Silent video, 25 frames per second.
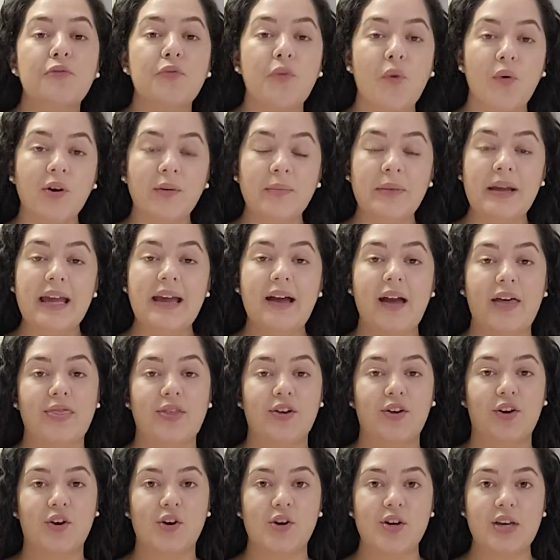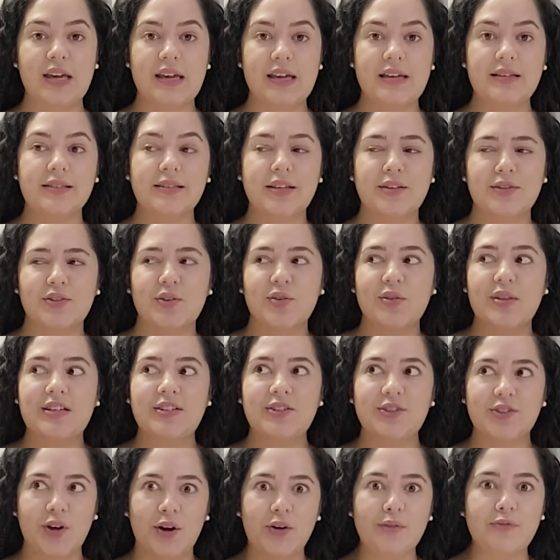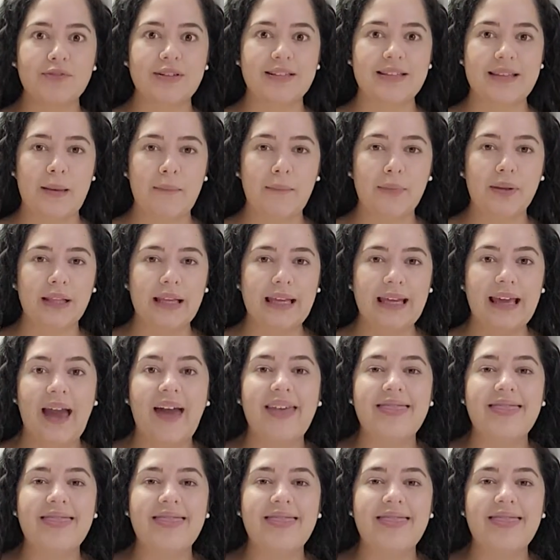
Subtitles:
forming the cookies so they start resembling